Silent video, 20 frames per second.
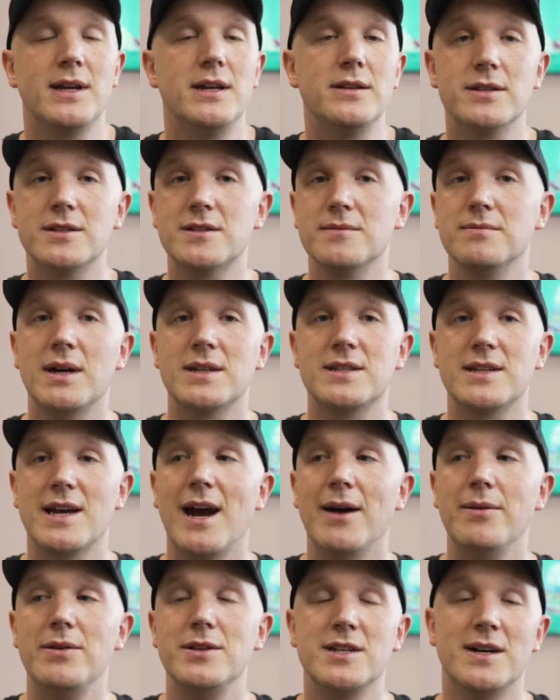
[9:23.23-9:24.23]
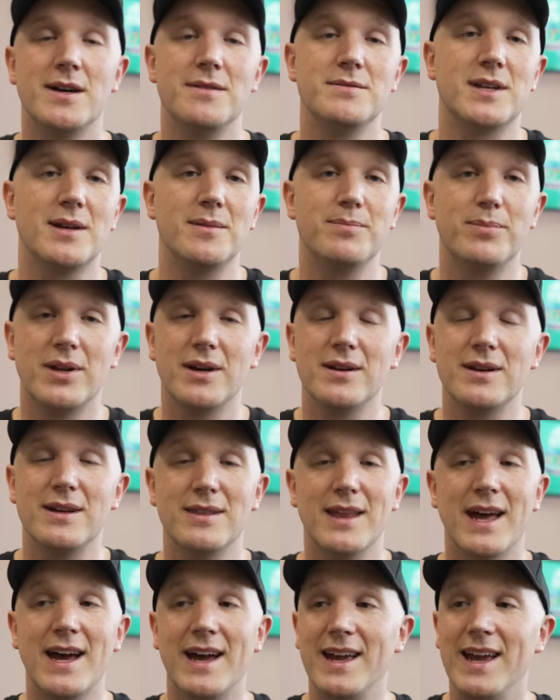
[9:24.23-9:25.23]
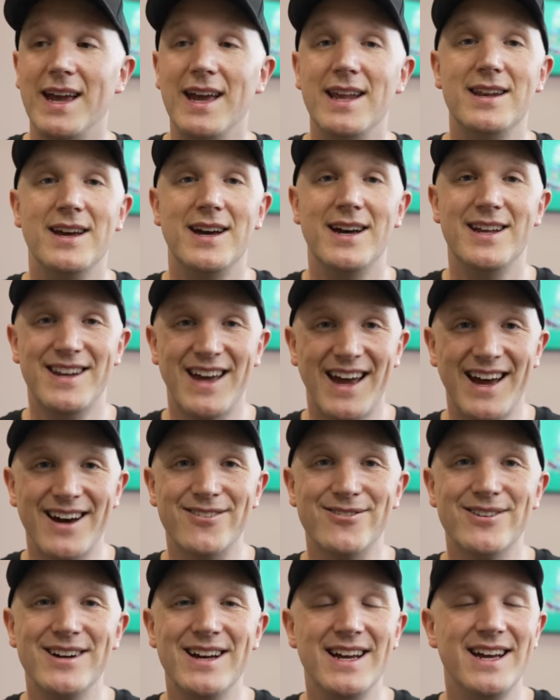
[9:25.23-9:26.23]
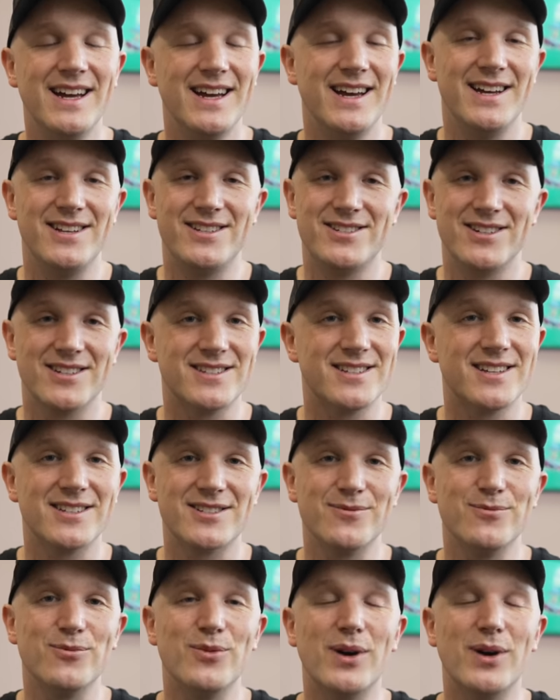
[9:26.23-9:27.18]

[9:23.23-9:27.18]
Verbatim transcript: and it doesn't matter how many times I plug that in and out, it just doesn't